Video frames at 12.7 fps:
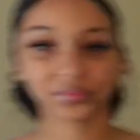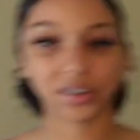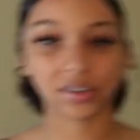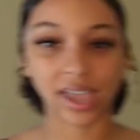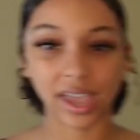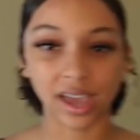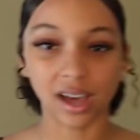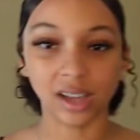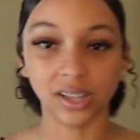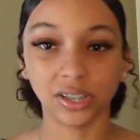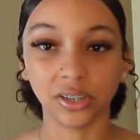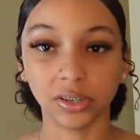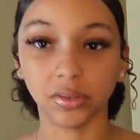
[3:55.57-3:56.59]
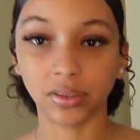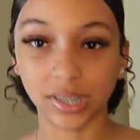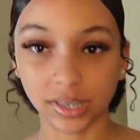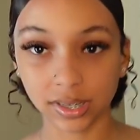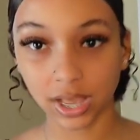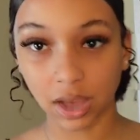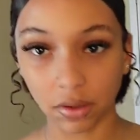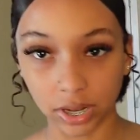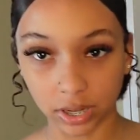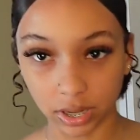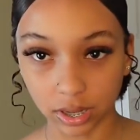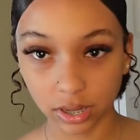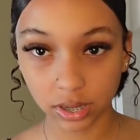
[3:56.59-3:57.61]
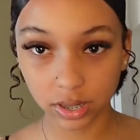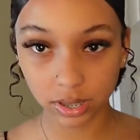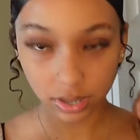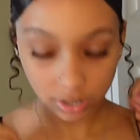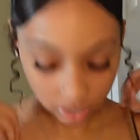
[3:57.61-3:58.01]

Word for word: Okay, y'all, so this is how it looks.